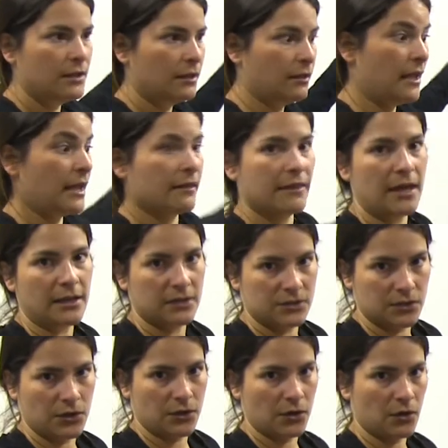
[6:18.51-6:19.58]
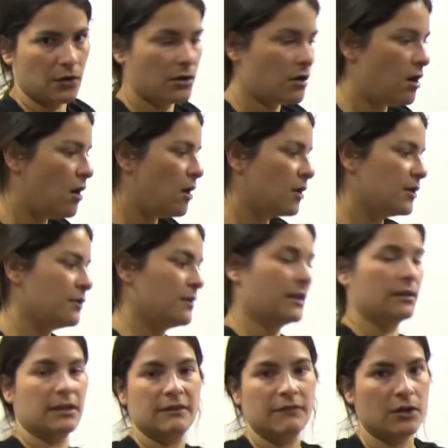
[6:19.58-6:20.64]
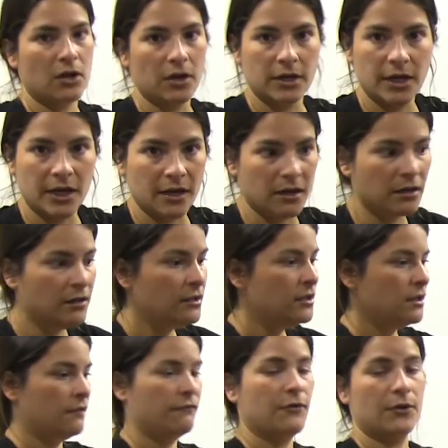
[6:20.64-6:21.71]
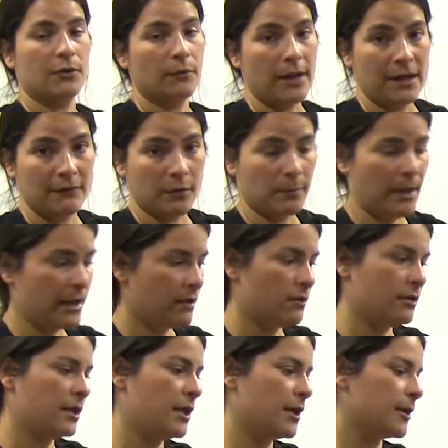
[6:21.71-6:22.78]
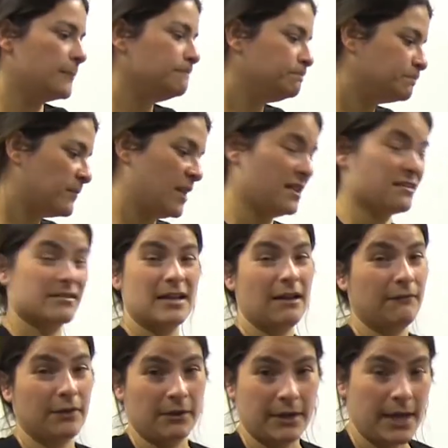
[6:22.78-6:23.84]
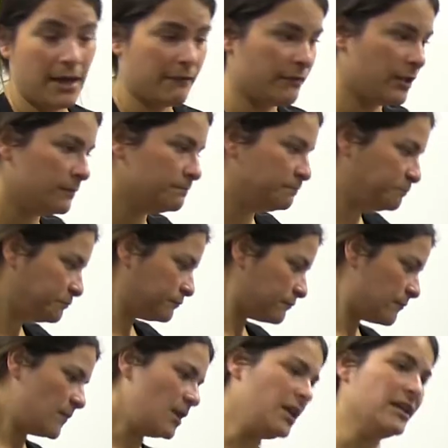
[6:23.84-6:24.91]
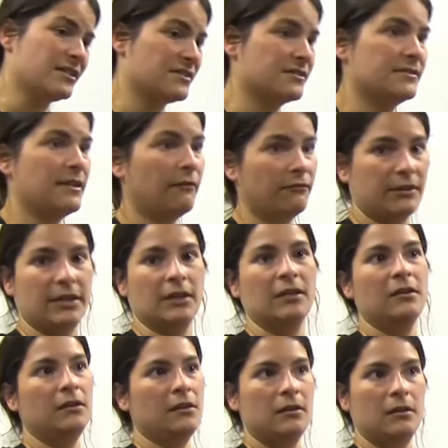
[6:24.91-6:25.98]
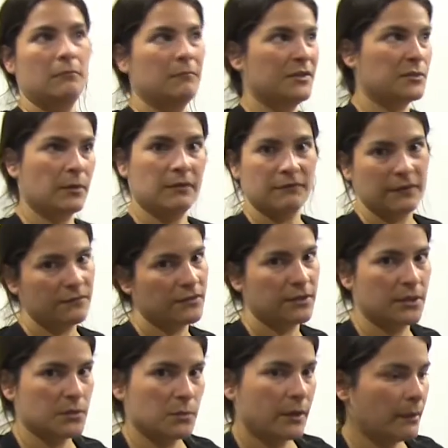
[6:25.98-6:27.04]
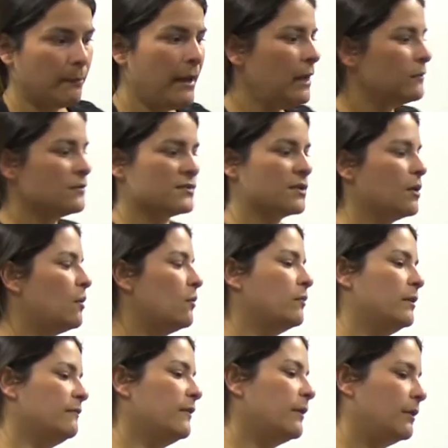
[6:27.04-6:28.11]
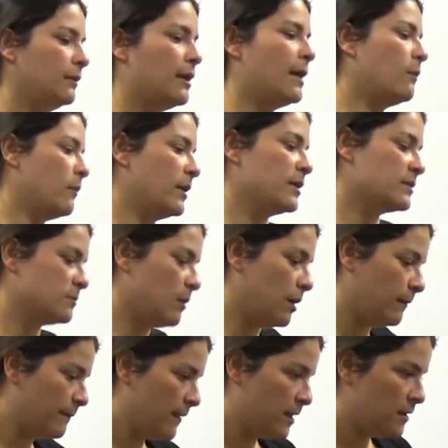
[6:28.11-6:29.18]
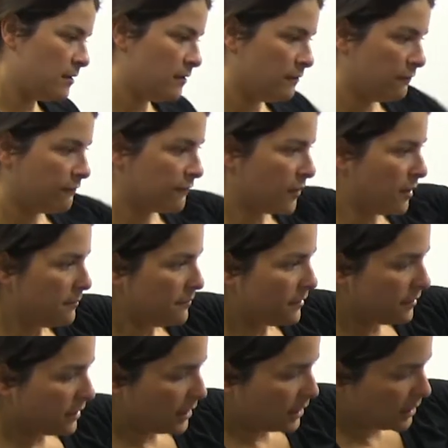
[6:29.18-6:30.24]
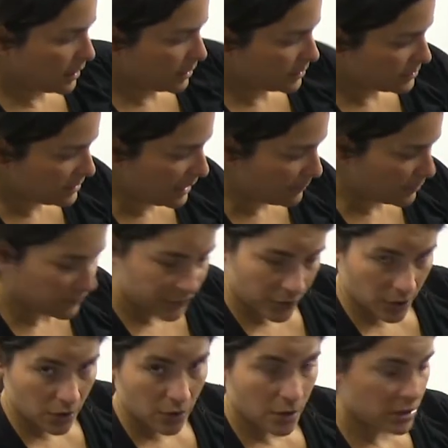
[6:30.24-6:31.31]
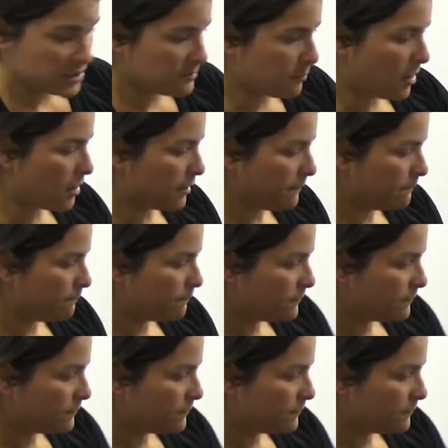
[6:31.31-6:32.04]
length added to your car. You can leave it on here. If you don't have your bike on here, it's not very heavy. It's definitely between 15 and 20 pounds, so a very lightweight as well. From the top of your crossbar